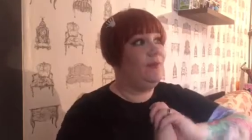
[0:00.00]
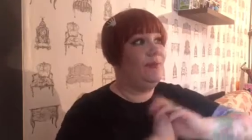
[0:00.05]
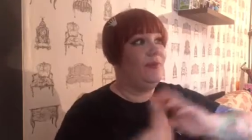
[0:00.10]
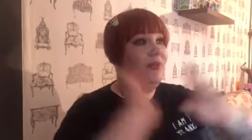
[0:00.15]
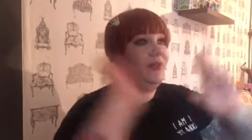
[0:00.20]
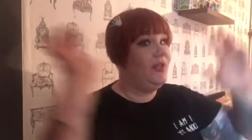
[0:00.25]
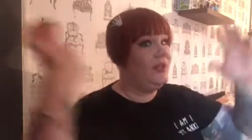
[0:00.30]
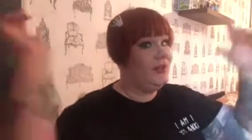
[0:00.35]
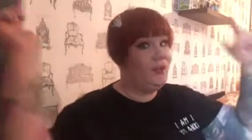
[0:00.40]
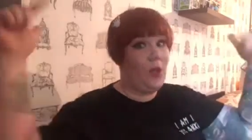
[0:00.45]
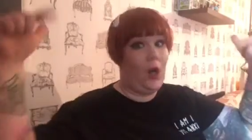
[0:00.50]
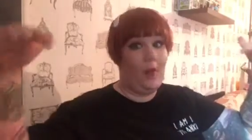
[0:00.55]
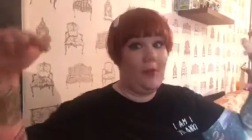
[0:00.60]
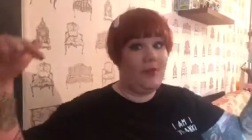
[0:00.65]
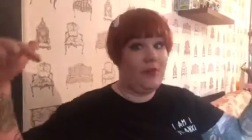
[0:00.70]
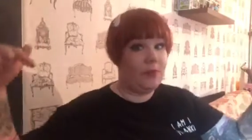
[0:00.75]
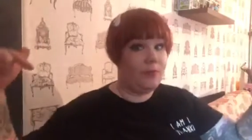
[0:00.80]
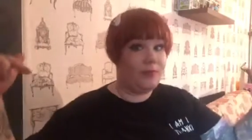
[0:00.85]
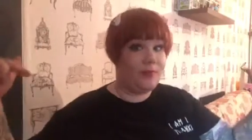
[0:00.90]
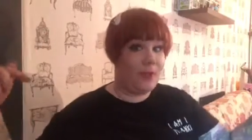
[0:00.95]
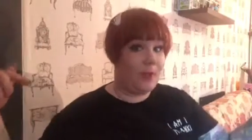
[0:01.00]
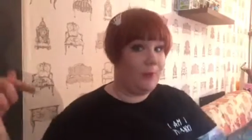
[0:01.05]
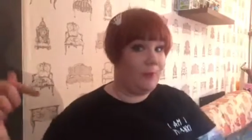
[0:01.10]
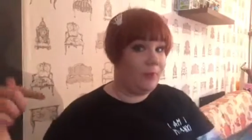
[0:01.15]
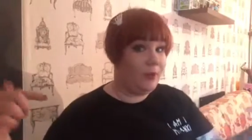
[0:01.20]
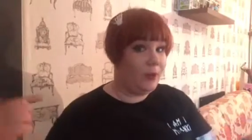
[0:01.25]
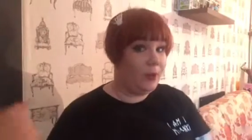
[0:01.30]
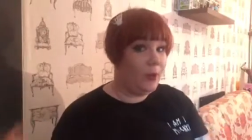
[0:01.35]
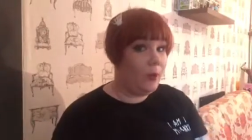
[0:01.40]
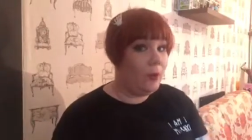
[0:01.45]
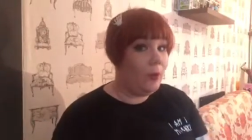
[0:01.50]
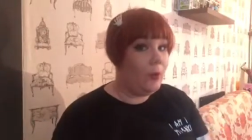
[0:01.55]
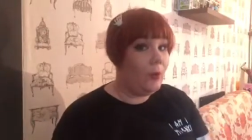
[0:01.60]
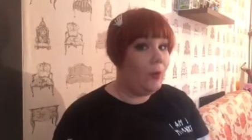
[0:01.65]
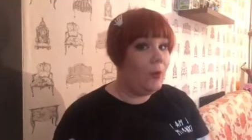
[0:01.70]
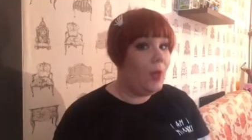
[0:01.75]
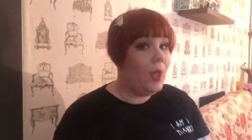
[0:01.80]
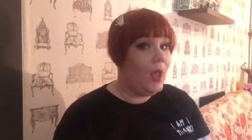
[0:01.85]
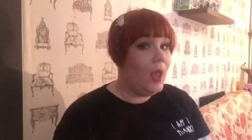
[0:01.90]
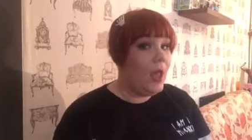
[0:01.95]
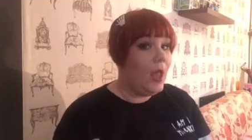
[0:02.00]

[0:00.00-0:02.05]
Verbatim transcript: please comment them down below.